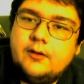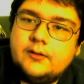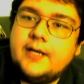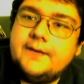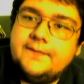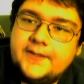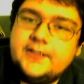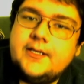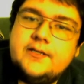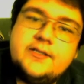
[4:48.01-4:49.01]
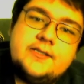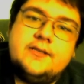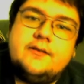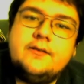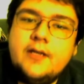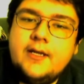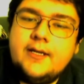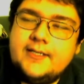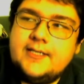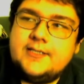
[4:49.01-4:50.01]
a lot of thinking just to
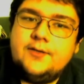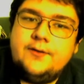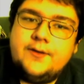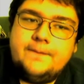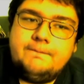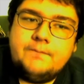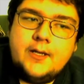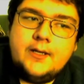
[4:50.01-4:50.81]
get to them.